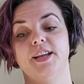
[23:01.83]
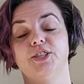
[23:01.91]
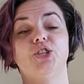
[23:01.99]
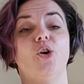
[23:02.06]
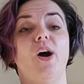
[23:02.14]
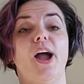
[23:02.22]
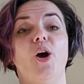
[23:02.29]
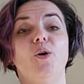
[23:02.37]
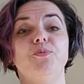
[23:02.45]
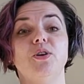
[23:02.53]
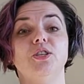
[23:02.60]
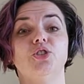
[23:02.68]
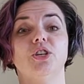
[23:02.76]
So I hope
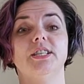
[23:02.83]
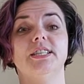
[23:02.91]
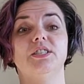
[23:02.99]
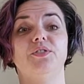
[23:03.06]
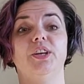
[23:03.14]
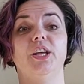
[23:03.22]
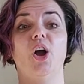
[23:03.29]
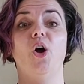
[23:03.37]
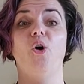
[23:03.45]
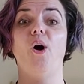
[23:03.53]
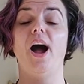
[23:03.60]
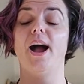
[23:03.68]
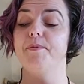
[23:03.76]
you enjoyed this
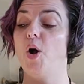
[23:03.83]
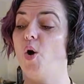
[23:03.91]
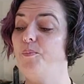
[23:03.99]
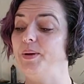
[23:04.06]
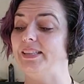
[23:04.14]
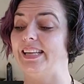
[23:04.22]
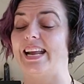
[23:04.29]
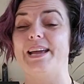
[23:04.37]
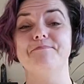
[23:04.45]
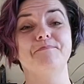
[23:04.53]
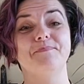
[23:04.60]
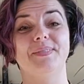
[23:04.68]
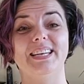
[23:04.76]
video. I'm hoping that I
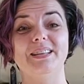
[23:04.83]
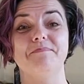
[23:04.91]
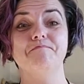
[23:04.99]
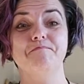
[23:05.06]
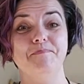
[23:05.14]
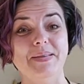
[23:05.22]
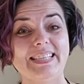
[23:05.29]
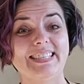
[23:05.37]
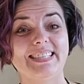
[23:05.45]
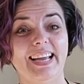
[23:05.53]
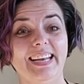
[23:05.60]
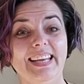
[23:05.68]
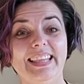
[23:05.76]
didn't miss
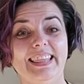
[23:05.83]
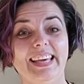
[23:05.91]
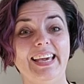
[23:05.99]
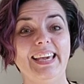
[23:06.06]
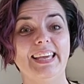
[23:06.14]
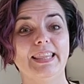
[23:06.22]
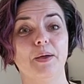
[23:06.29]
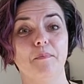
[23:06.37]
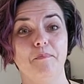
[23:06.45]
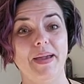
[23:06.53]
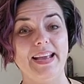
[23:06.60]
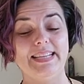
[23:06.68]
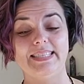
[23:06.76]
anything in the
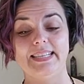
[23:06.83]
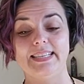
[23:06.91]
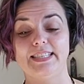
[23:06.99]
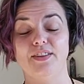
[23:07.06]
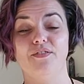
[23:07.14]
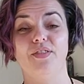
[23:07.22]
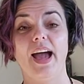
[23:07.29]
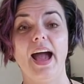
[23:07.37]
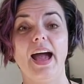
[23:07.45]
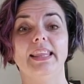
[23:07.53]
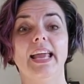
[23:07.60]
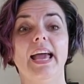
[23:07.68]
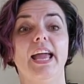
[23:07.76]
basics of
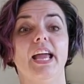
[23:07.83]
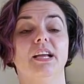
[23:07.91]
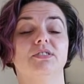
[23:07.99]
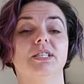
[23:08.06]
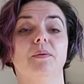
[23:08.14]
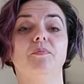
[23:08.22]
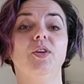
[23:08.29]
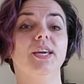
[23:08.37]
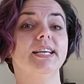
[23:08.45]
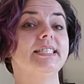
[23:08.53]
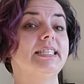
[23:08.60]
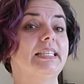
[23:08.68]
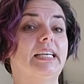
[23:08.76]
that. If something
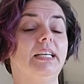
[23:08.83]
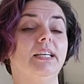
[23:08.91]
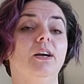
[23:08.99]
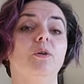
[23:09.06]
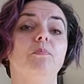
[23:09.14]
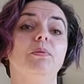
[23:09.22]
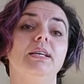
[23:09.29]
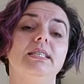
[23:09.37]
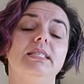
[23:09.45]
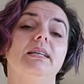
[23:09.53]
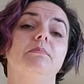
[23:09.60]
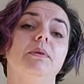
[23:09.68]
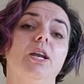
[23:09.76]
isn't clear, please
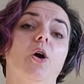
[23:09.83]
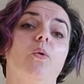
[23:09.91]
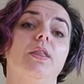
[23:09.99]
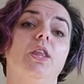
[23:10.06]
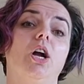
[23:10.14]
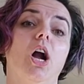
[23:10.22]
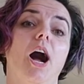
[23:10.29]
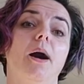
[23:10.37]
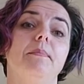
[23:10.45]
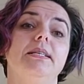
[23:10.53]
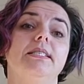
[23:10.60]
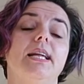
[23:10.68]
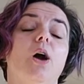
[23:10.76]
let me know in the
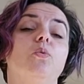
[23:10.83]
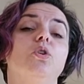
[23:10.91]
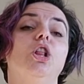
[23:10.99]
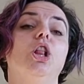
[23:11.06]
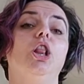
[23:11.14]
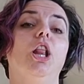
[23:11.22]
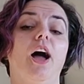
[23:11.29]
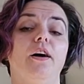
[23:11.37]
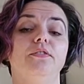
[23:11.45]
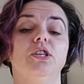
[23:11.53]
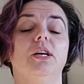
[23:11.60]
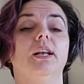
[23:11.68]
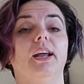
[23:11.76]
comments. I would love
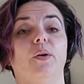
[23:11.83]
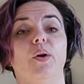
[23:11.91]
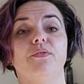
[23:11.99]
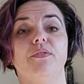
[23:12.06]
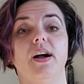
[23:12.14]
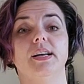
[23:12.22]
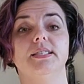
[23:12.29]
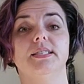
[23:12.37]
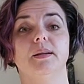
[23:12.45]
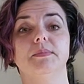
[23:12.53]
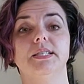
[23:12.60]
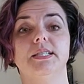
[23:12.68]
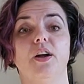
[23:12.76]
to clarify
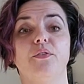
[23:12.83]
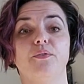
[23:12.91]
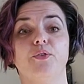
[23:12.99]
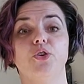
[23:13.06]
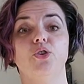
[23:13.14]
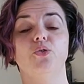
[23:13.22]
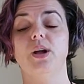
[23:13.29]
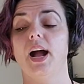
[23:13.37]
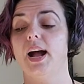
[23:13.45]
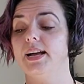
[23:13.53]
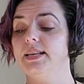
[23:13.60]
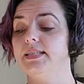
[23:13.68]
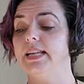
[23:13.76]
some stuff for you
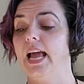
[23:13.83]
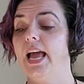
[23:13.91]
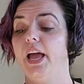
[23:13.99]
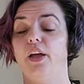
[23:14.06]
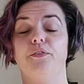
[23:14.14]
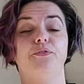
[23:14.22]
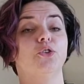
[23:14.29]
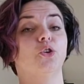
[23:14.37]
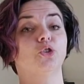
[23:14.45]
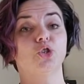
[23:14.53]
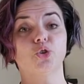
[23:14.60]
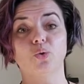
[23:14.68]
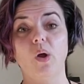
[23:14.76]
guys. If you're
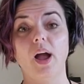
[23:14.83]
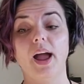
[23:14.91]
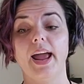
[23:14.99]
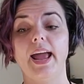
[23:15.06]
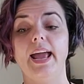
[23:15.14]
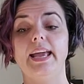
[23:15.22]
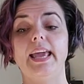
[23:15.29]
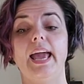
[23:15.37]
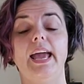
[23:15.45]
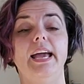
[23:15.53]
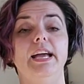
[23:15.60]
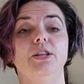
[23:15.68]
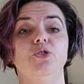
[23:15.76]
trying
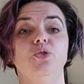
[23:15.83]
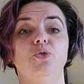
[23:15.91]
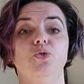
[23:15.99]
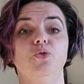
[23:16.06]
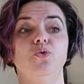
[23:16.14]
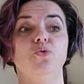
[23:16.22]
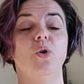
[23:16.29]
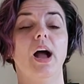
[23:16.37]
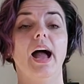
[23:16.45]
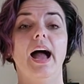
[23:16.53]
and you,